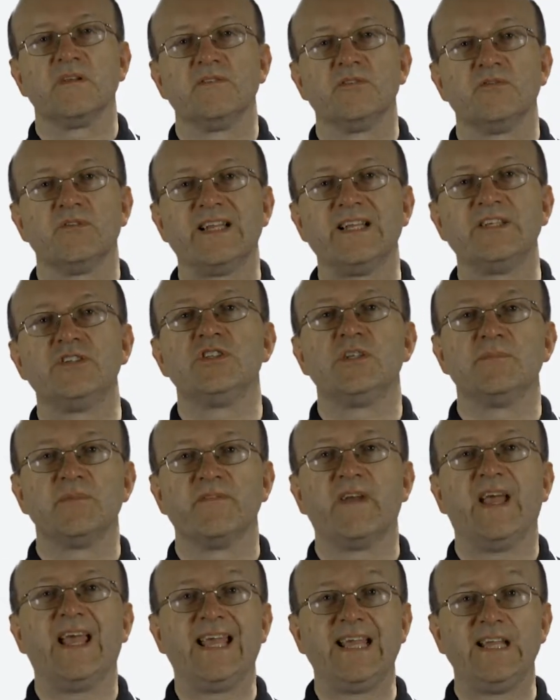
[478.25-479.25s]
relationship
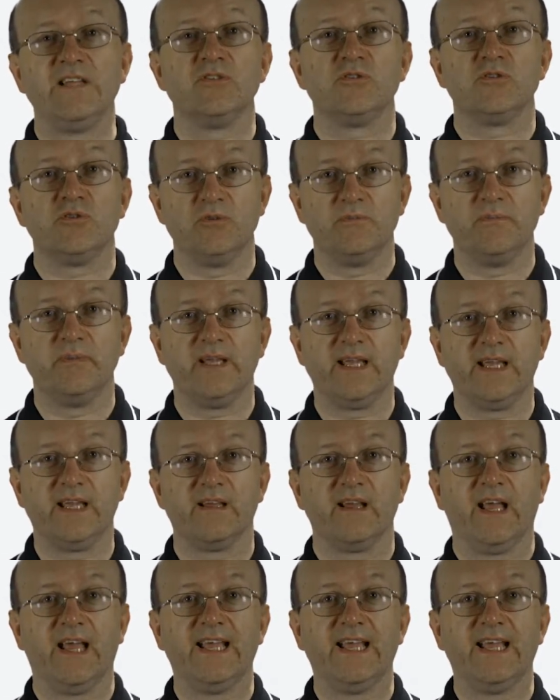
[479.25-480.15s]
of a to b.